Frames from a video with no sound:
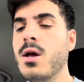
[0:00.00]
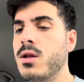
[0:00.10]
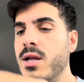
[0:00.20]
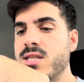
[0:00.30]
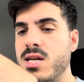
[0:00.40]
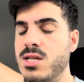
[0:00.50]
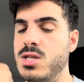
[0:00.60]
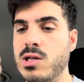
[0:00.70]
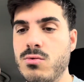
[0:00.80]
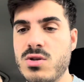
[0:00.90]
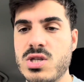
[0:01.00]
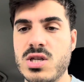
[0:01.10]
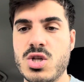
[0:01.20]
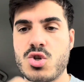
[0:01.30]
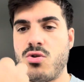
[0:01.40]
Let's
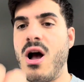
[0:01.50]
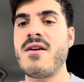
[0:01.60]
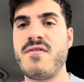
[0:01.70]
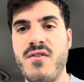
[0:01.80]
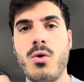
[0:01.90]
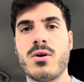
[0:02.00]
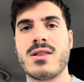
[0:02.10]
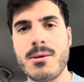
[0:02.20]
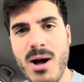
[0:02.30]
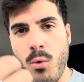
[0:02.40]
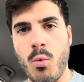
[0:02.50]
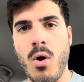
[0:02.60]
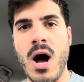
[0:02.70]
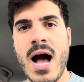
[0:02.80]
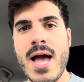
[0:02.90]
continuously strive forward. Think about
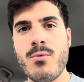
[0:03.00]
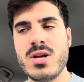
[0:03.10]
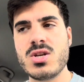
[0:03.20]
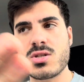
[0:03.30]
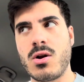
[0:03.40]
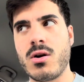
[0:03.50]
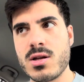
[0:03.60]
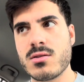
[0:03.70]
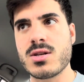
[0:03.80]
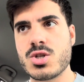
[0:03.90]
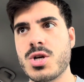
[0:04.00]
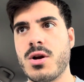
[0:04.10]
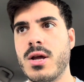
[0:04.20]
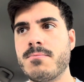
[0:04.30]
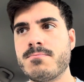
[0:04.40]
why we started this
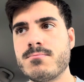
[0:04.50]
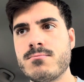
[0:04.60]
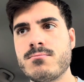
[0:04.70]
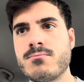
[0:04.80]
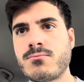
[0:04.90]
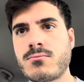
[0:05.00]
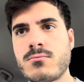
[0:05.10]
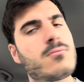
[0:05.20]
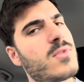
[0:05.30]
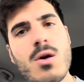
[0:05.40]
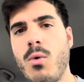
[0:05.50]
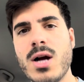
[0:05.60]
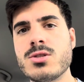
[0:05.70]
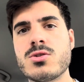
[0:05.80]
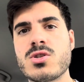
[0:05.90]
journey. Why
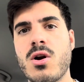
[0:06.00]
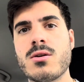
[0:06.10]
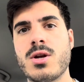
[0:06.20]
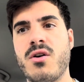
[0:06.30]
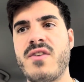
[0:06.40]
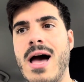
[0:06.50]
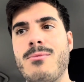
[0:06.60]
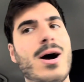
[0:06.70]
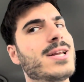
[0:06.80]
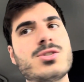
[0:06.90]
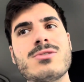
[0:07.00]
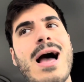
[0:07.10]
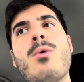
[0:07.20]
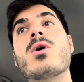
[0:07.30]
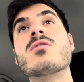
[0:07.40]
did you start NoFap? Why did you
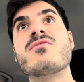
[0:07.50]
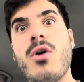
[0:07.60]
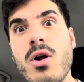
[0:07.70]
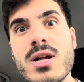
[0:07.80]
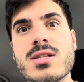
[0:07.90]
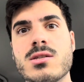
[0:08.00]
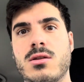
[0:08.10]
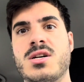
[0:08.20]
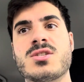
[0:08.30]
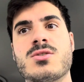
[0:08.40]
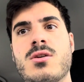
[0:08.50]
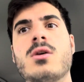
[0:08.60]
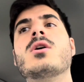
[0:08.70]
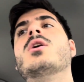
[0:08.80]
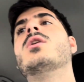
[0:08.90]
not want to fall into lust?
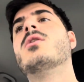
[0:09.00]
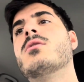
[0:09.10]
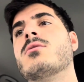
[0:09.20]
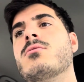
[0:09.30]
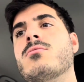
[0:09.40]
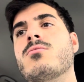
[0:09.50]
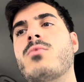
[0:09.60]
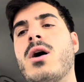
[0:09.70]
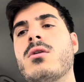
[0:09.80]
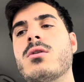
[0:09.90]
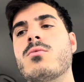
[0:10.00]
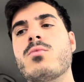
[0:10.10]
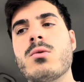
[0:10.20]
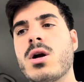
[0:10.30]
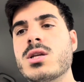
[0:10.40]
Well,
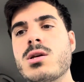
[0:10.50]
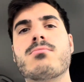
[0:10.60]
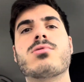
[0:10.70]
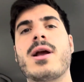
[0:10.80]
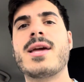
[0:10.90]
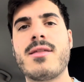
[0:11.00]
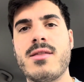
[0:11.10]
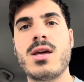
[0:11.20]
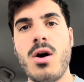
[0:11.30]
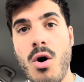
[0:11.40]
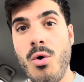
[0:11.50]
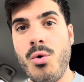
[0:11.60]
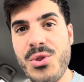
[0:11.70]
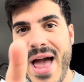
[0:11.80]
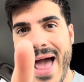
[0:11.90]
we wanted to break the
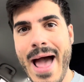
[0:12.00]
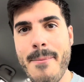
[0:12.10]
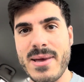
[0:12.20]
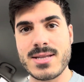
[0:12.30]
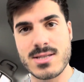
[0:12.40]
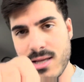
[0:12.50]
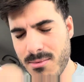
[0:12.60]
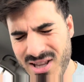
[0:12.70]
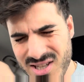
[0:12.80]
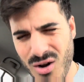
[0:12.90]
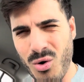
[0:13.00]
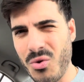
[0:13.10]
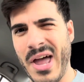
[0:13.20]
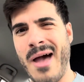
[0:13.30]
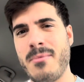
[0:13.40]
old habits. Think about the
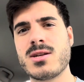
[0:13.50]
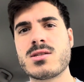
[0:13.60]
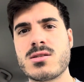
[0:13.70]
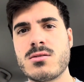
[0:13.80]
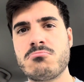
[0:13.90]
old habits.